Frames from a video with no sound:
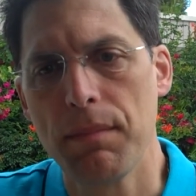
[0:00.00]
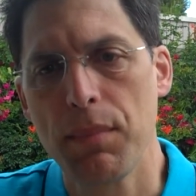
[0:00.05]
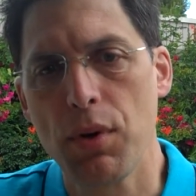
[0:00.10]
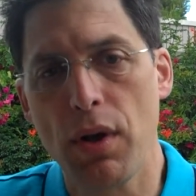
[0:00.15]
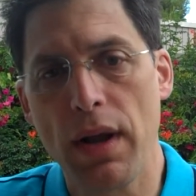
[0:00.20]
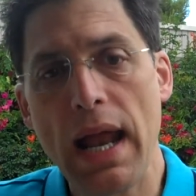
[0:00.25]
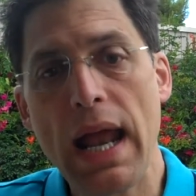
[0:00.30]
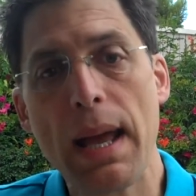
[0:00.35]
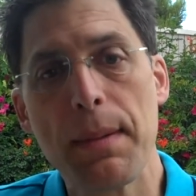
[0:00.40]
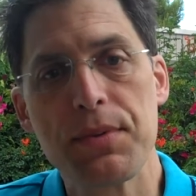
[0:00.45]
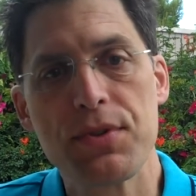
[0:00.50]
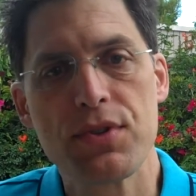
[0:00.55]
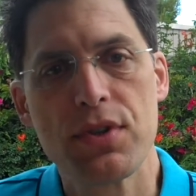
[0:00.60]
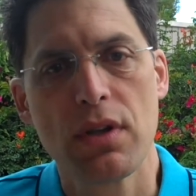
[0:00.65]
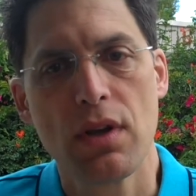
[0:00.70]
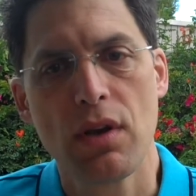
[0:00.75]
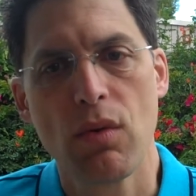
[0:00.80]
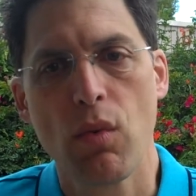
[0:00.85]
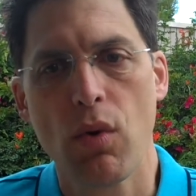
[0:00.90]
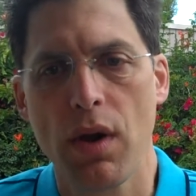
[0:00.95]
perhaps
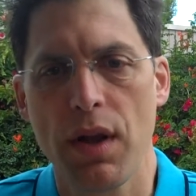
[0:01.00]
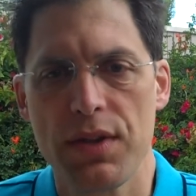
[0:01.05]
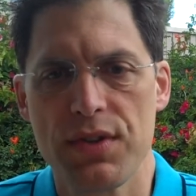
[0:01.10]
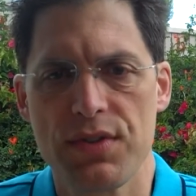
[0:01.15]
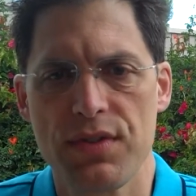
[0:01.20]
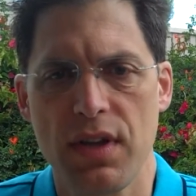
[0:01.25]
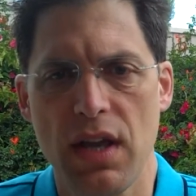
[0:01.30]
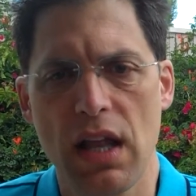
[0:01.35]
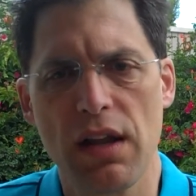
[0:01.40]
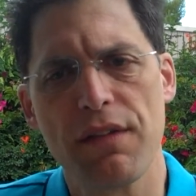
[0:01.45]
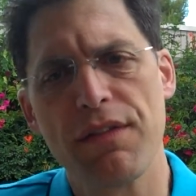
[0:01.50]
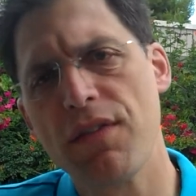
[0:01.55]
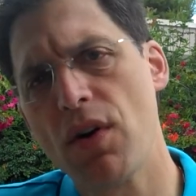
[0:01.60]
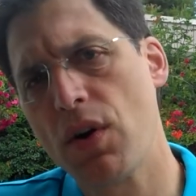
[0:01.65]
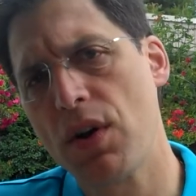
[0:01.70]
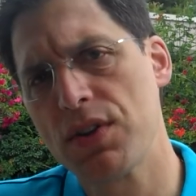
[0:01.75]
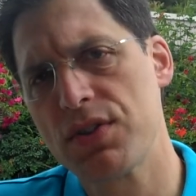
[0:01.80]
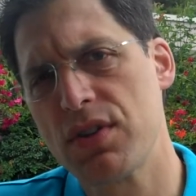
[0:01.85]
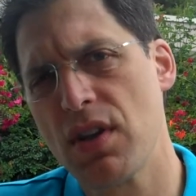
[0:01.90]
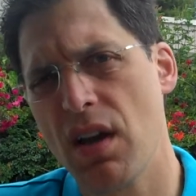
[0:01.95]
where it's kind of
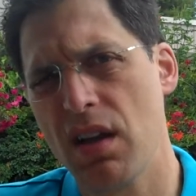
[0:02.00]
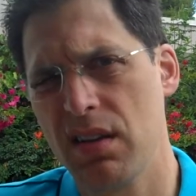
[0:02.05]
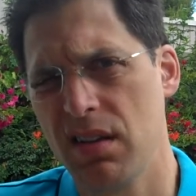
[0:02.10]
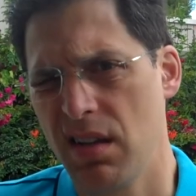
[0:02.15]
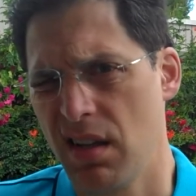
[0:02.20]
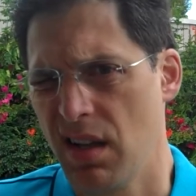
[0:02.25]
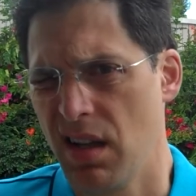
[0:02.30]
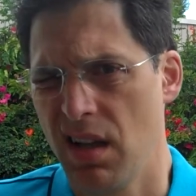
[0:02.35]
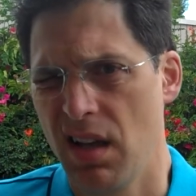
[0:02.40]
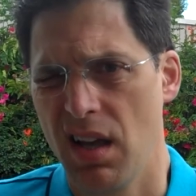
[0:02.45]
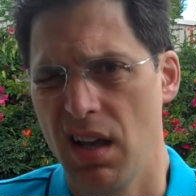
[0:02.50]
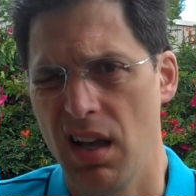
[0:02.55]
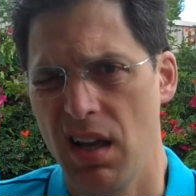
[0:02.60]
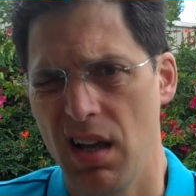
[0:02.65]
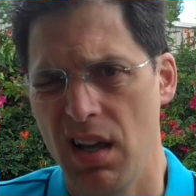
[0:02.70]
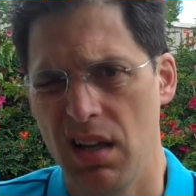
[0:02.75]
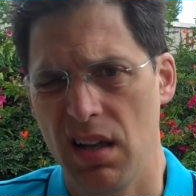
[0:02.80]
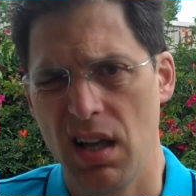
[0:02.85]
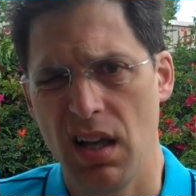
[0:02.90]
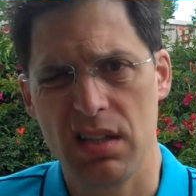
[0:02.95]
focused on
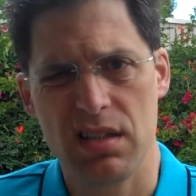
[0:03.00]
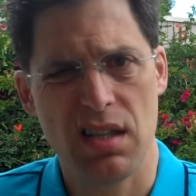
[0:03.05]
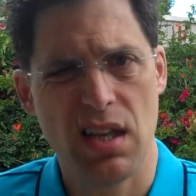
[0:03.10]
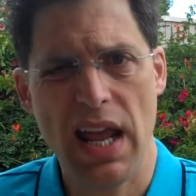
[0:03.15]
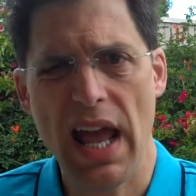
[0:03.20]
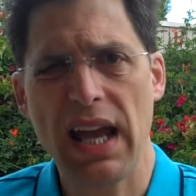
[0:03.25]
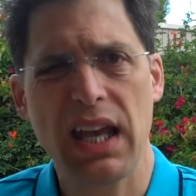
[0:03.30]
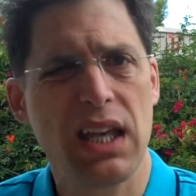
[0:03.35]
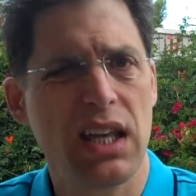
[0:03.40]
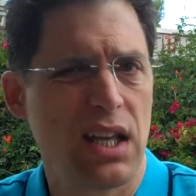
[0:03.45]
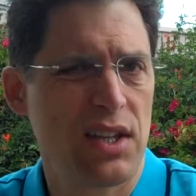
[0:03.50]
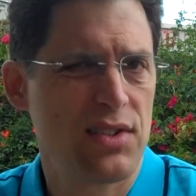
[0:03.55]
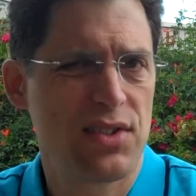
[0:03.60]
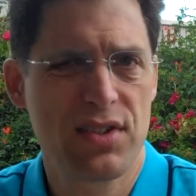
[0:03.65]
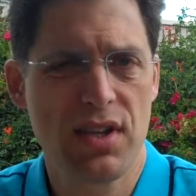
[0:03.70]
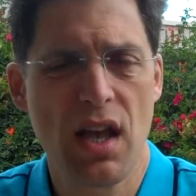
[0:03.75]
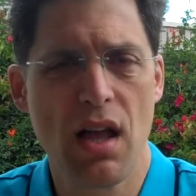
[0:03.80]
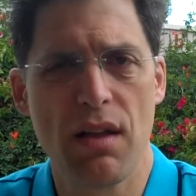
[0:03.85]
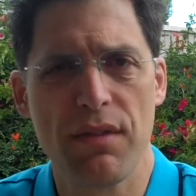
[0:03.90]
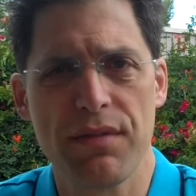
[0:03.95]
attacking
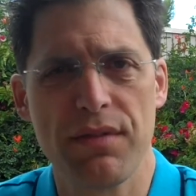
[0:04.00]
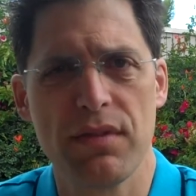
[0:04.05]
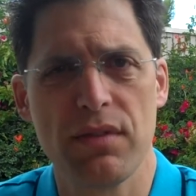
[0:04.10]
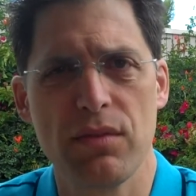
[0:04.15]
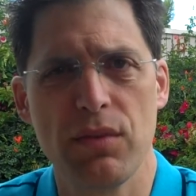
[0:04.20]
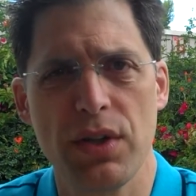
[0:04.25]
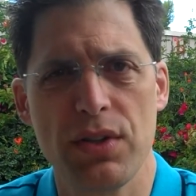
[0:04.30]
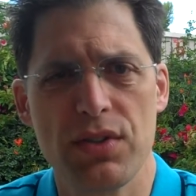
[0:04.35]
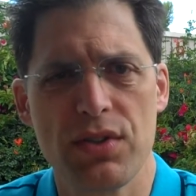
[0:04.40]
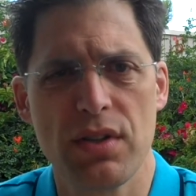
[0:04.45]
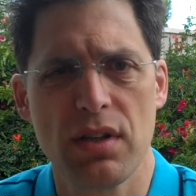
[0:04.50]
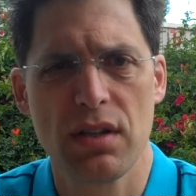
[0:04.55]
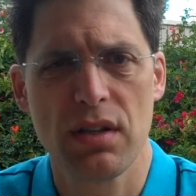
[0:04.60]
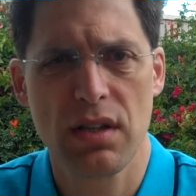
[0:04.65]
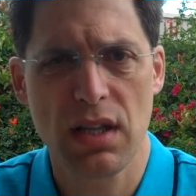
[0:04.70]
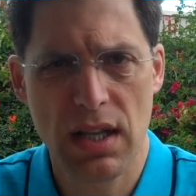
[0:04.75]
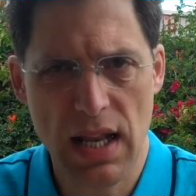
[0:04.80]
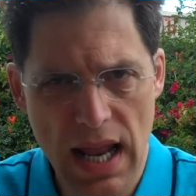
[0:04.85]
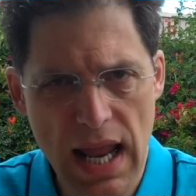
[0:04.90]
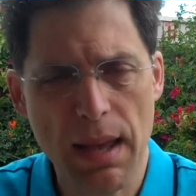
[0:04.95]
itself, which
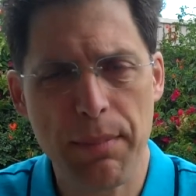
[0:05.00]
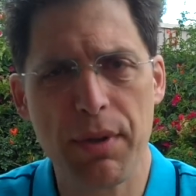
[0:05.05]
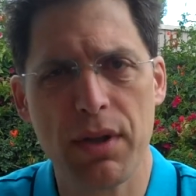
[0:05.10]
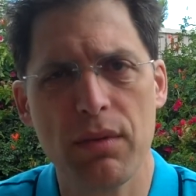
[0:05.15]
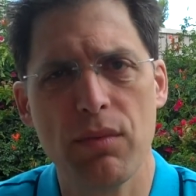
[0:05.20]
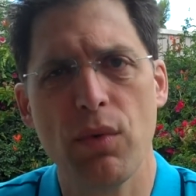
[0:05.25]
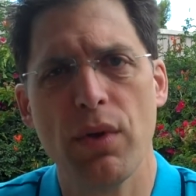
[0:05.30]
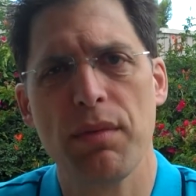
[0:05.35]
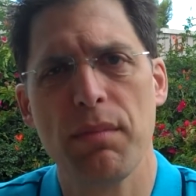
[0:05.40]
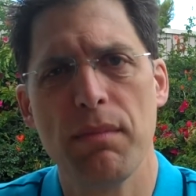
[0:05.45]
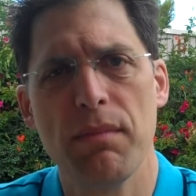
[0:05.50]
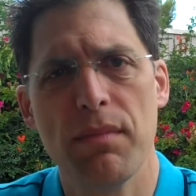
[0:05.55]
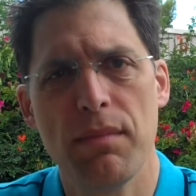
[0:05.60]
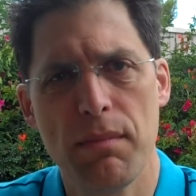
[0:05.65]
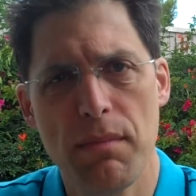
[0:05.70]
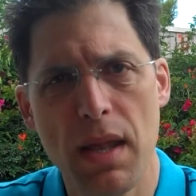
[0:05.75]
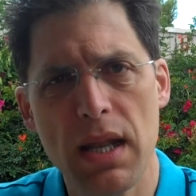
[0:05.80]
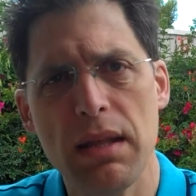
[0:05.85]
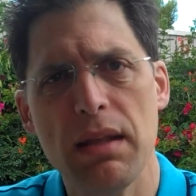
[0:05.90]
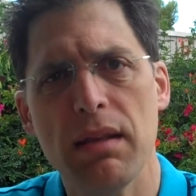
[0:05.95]
can happen with
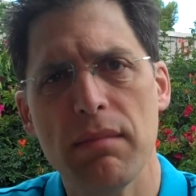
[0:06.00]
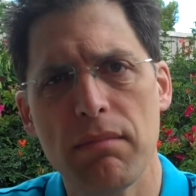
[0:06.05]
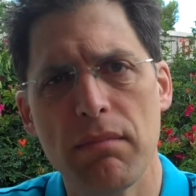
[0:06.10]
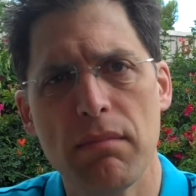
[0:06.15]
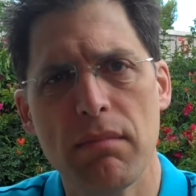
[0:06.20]
many